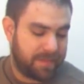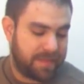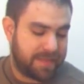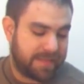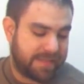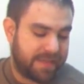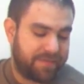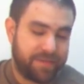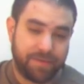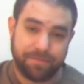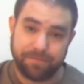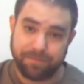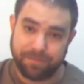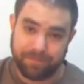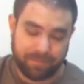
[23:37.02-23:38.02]
then
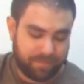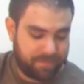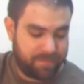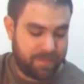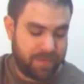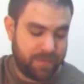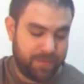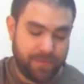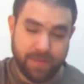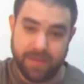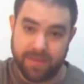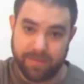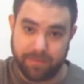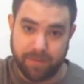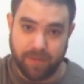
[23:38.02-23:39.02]
7
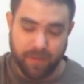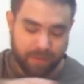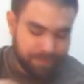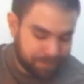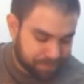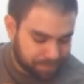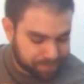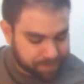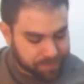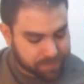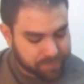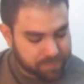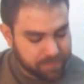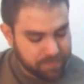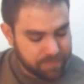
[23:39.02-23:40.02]
with the bar,
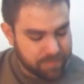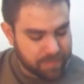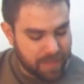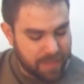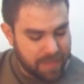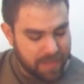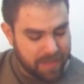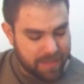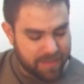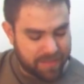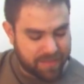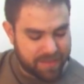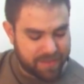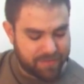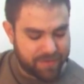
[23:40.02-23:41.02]

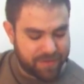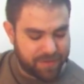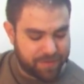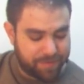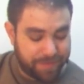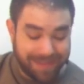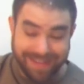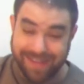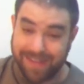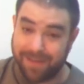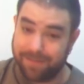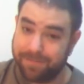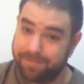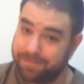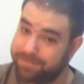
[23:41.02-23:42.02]
and then with your
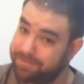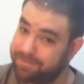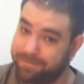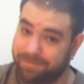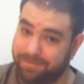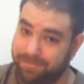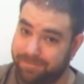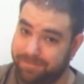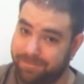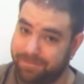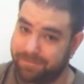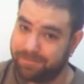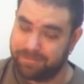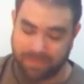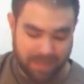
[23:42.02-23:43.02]
pinky,
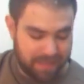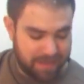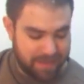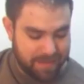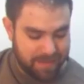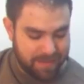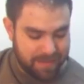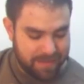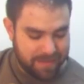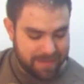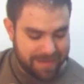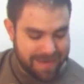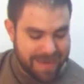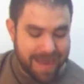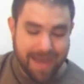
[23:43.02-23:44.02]

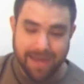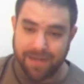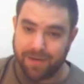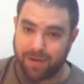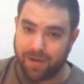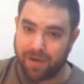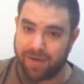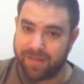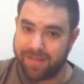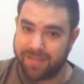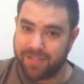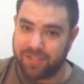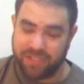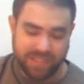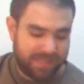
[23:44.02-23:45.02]
9 on
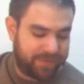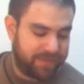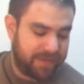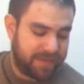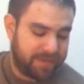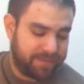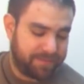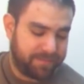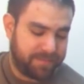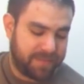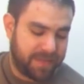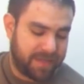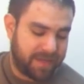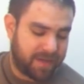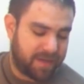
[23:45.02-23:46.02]
the G string,
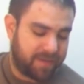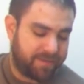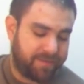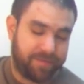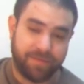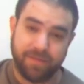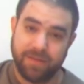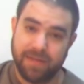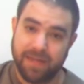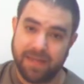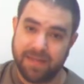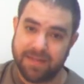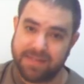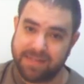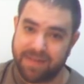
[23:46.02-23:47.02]
take it off,
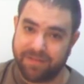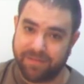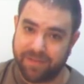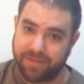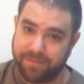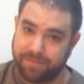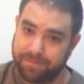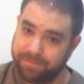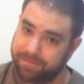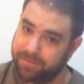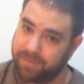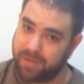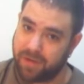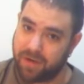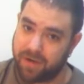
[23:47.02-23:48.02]
and seven
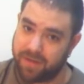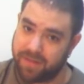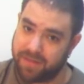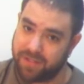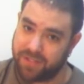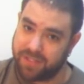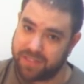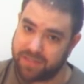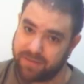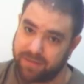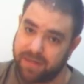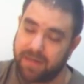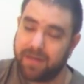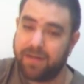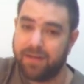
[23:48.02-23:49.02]
on the G
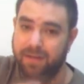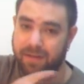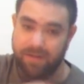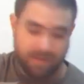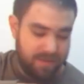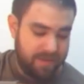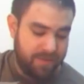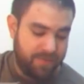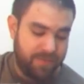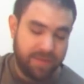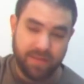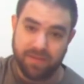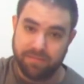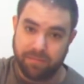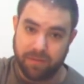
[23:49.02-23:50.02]
string
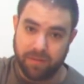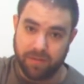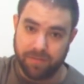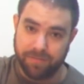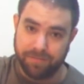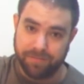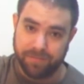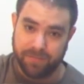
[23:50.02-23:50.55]
with the bar.